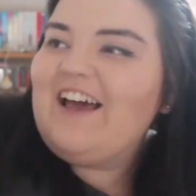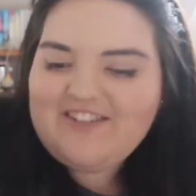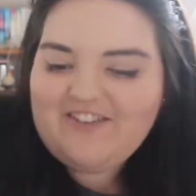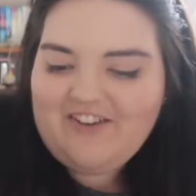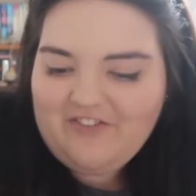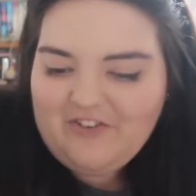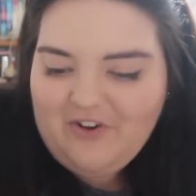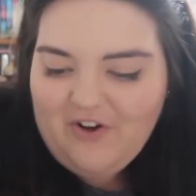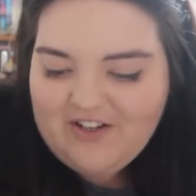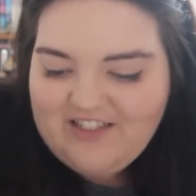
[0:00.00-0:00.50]
So
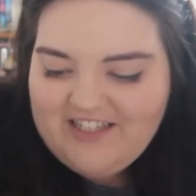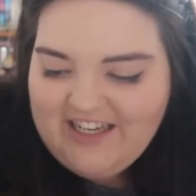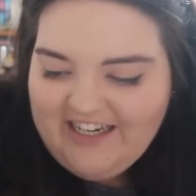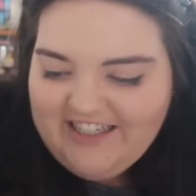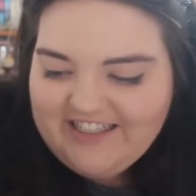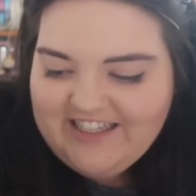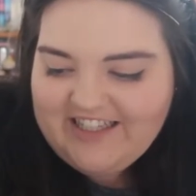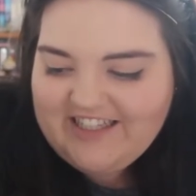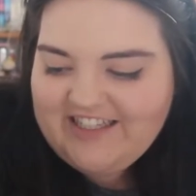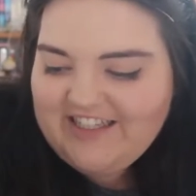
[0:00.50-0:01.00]
I've got a
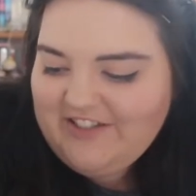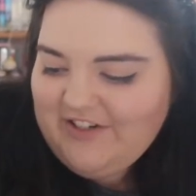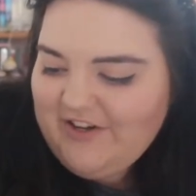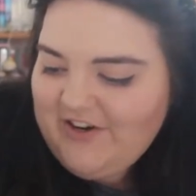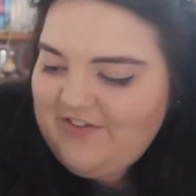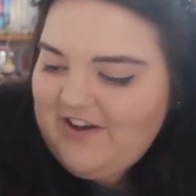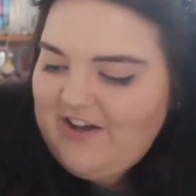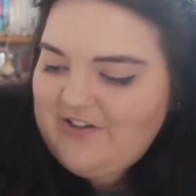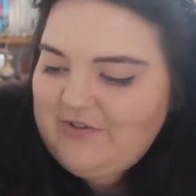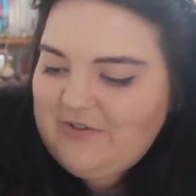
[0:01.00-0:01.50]
t-shirt that says
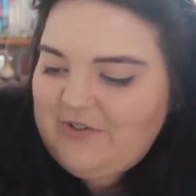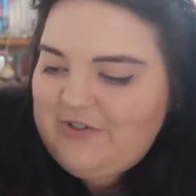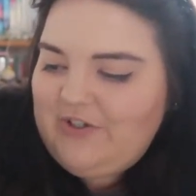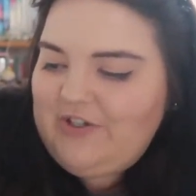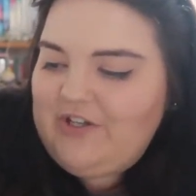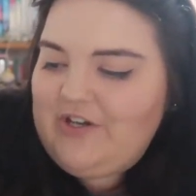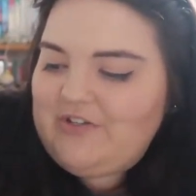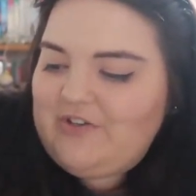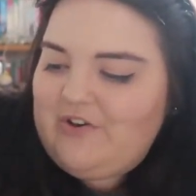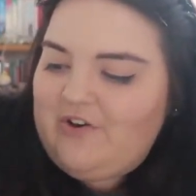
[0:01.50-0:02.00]
Universal
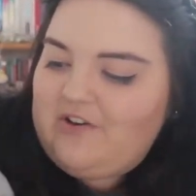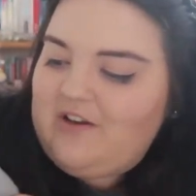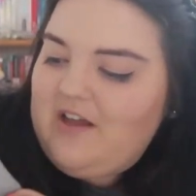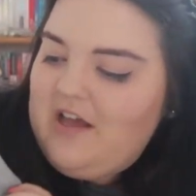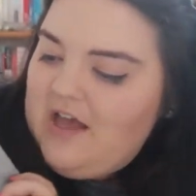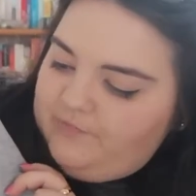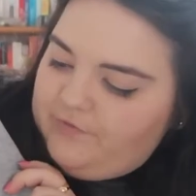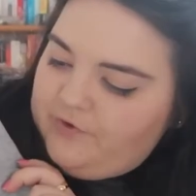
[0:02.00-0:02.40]
Studios on.